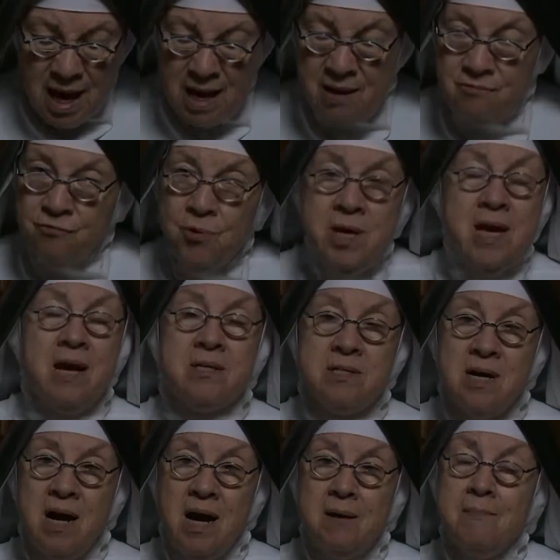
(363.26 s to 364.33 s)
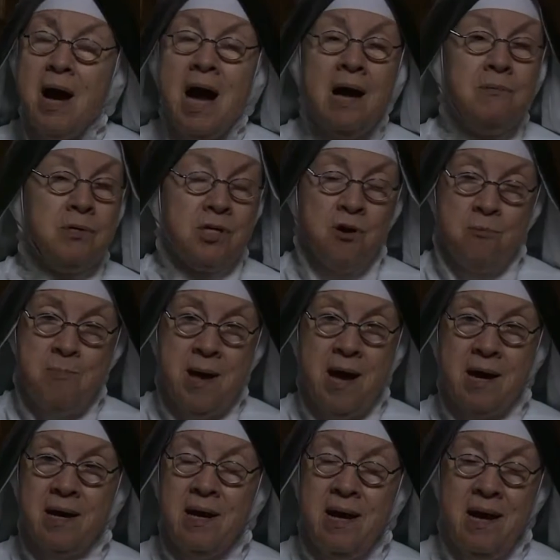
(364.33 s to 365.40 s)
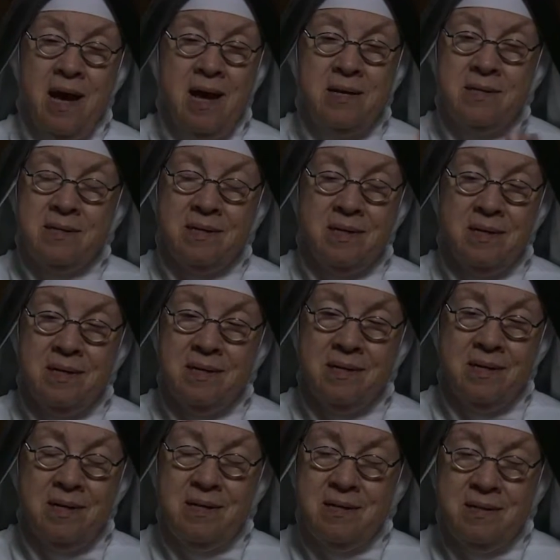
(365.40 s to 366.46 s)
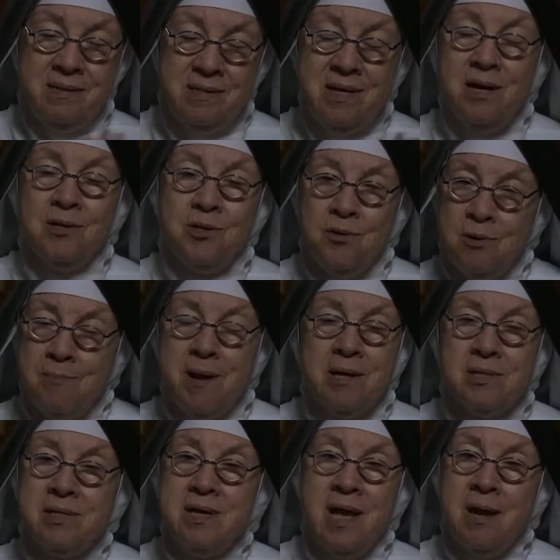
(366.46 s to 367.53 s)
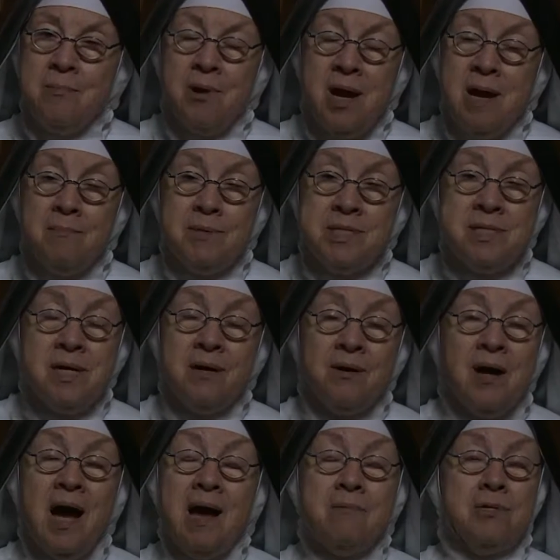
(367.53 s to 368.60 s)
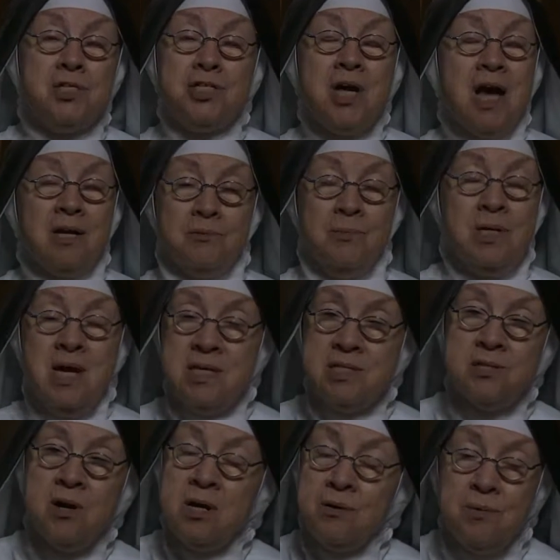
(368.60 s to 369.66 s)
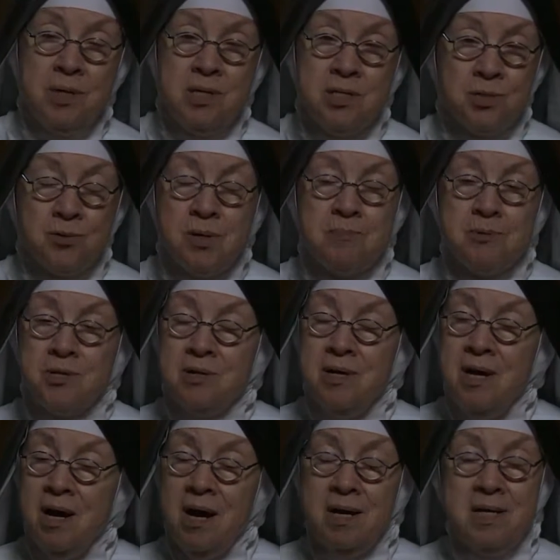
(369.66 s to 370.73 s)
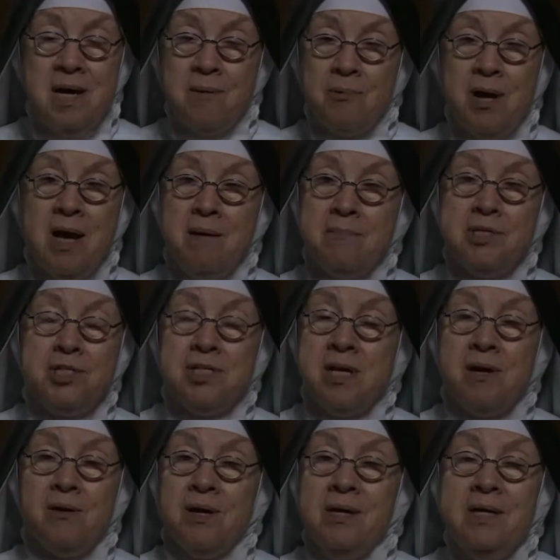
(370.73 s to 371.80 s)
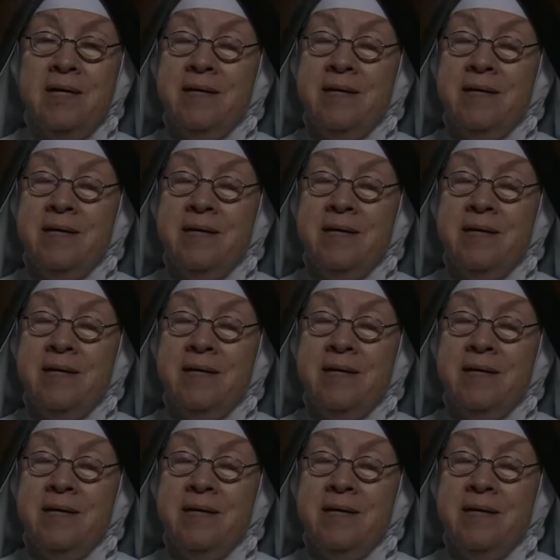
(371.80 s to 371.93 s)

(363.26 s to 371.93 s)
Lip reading: if we had time, I would go back and tell you about Abraham and Sarah. I was shocked when I started reading scripture on Abraham and Sarah.